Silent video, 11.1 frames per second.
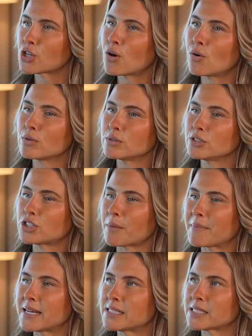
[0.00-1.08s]
So
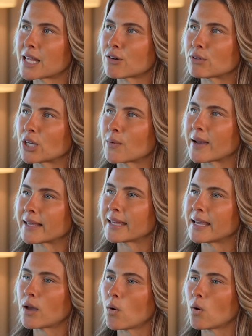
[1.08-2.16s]
jumping into that really
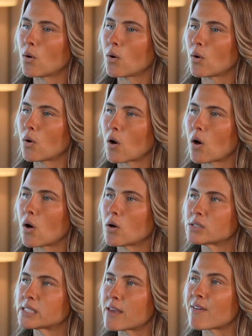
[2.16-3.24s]
quickly,
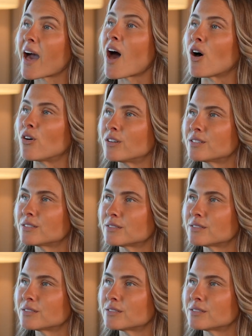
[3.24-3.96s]
save how?